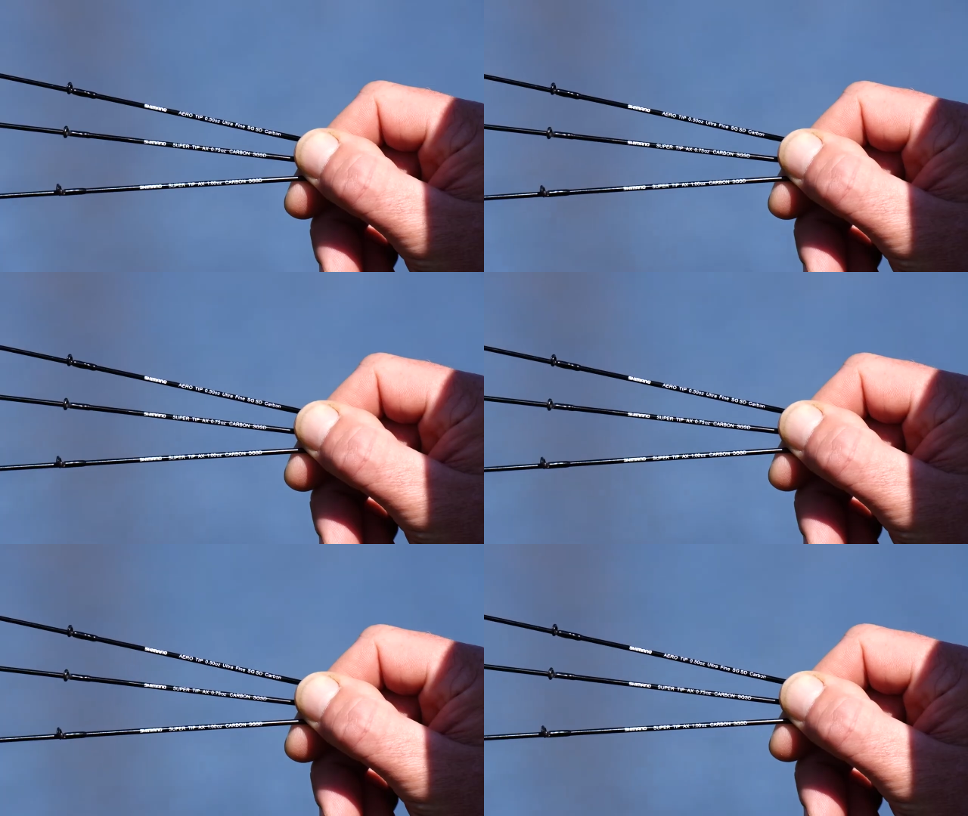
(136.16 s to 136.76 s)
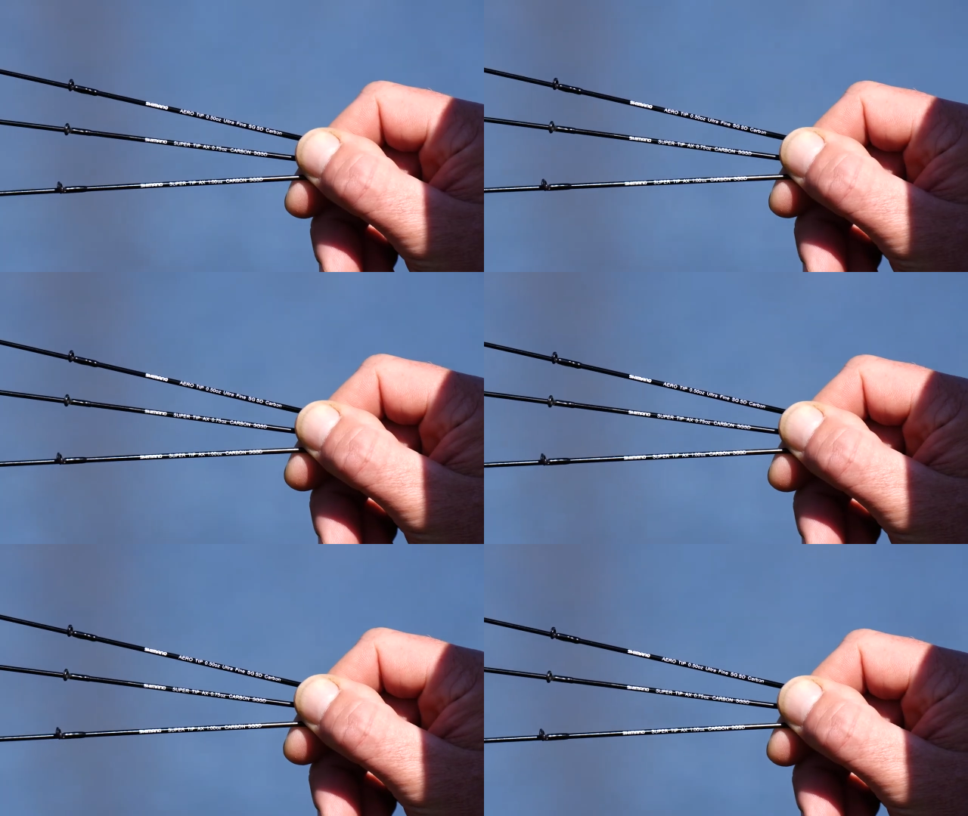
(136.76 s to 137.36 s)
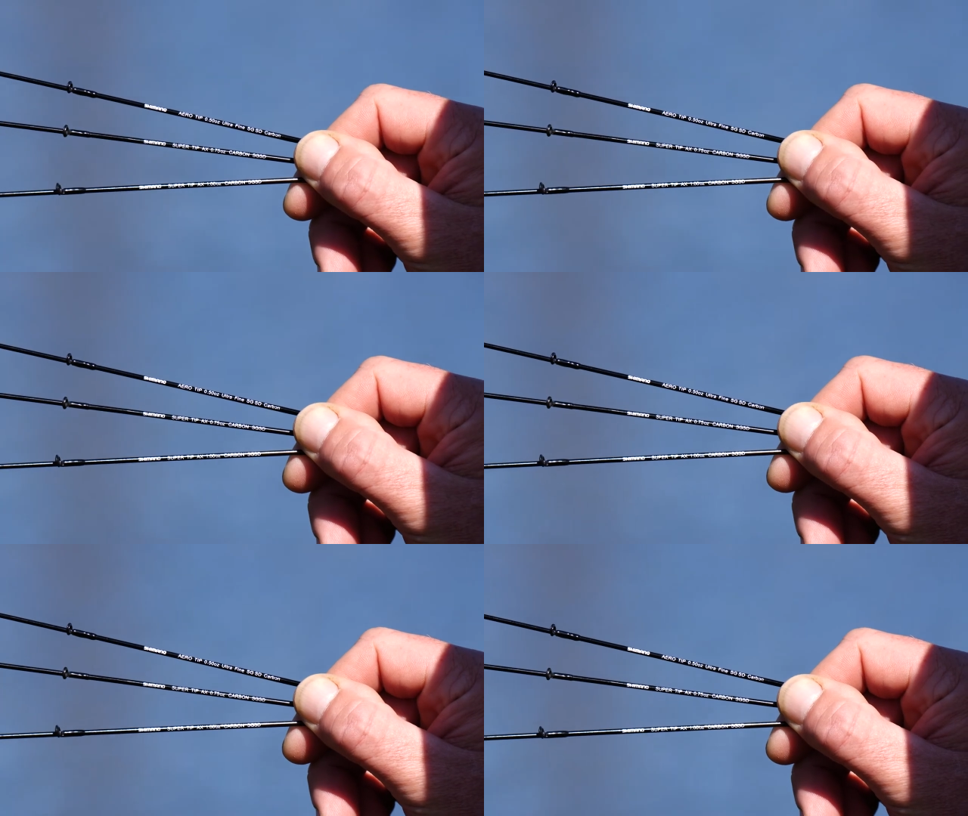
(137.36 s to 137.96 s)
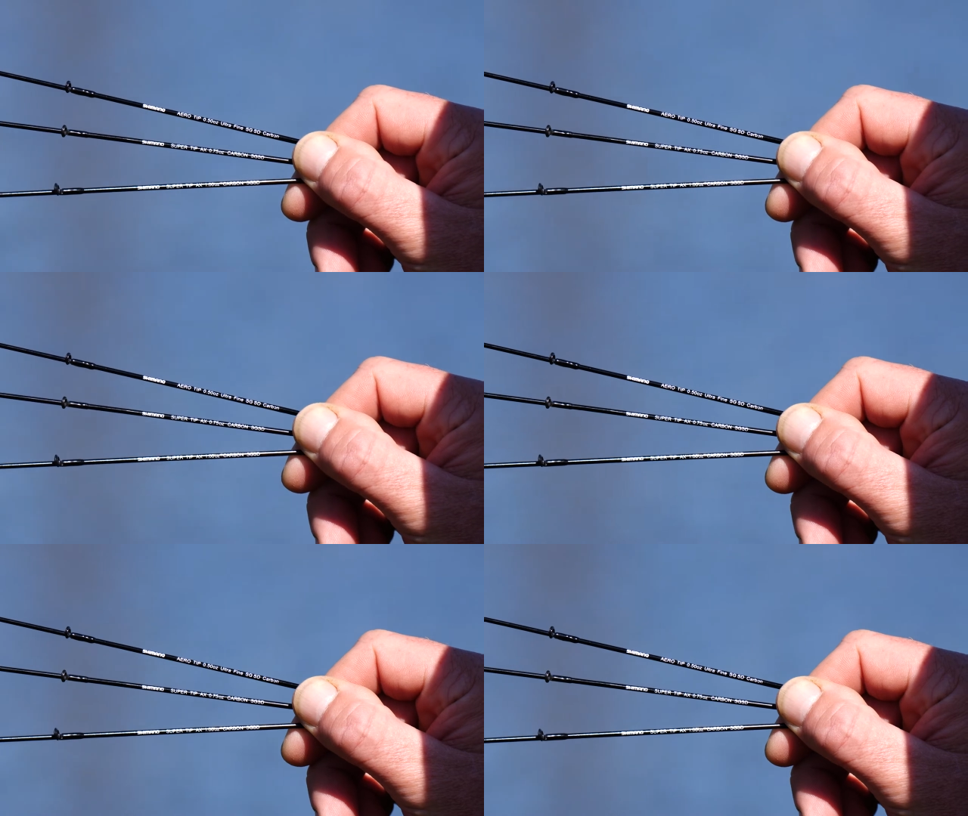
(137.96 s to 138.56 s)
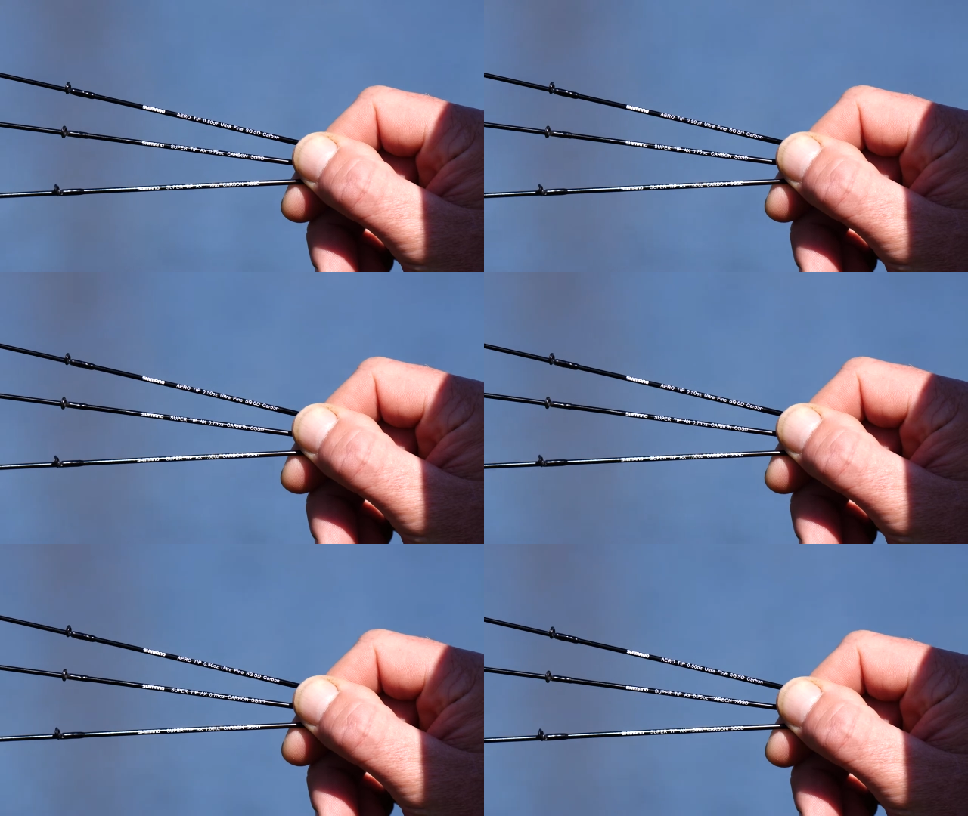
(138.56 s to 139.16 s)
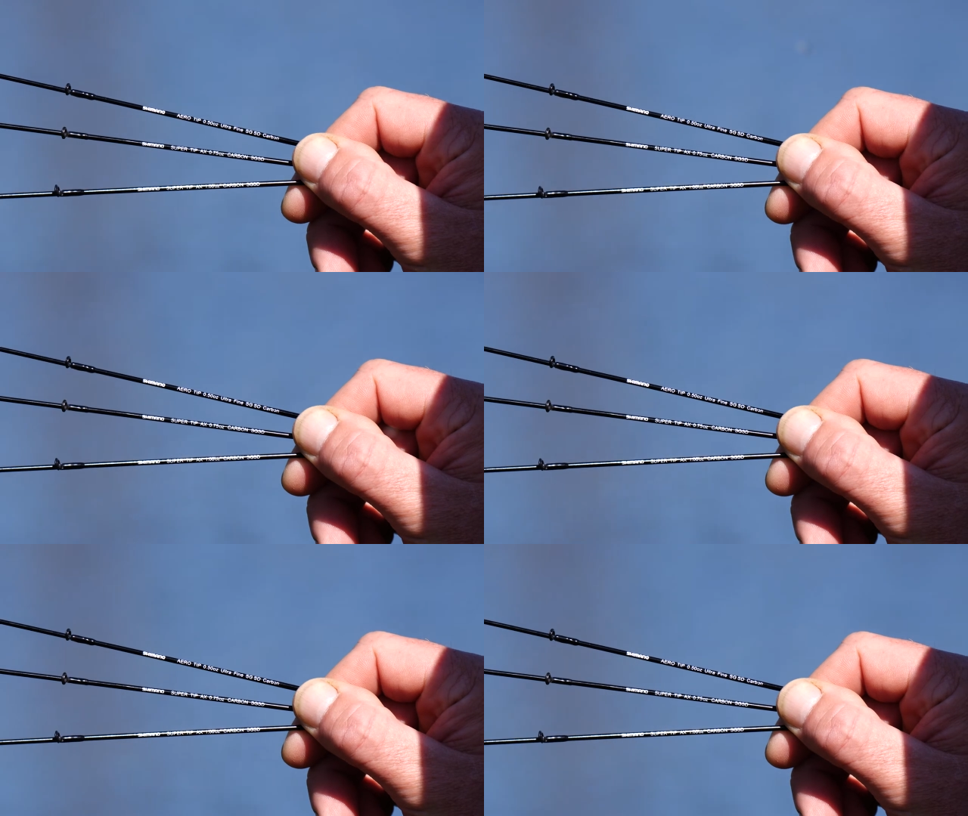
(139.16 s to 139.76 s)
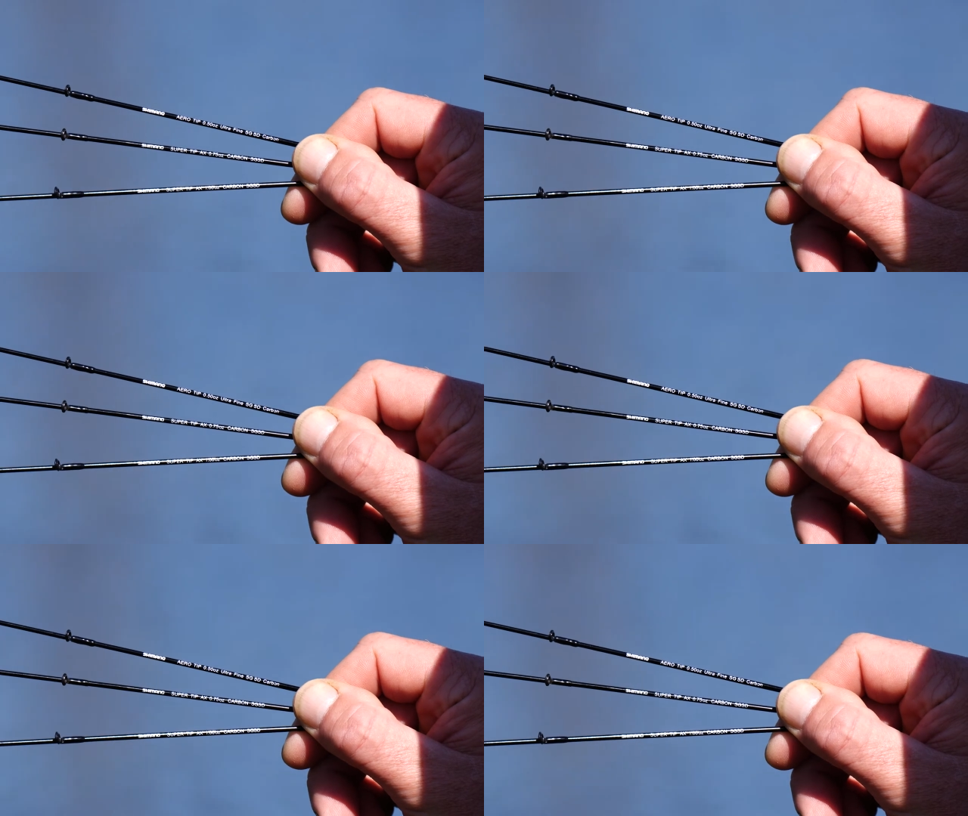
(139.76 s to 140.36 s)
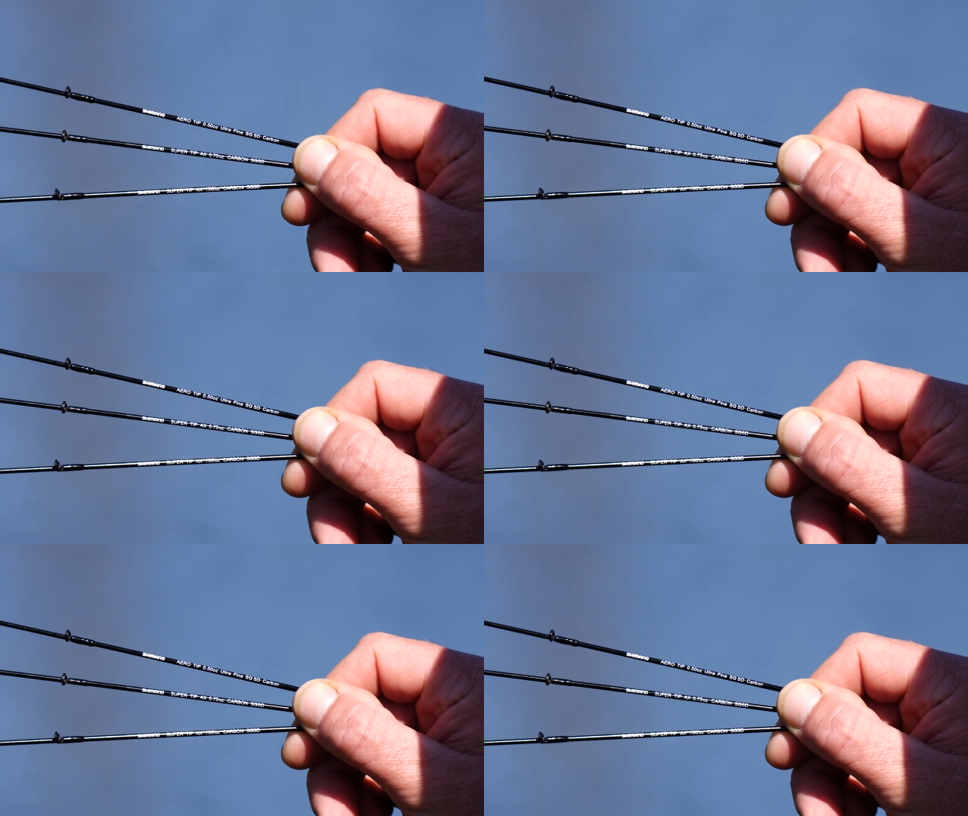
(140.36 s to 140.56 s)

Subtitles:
[unreadable: no face in view]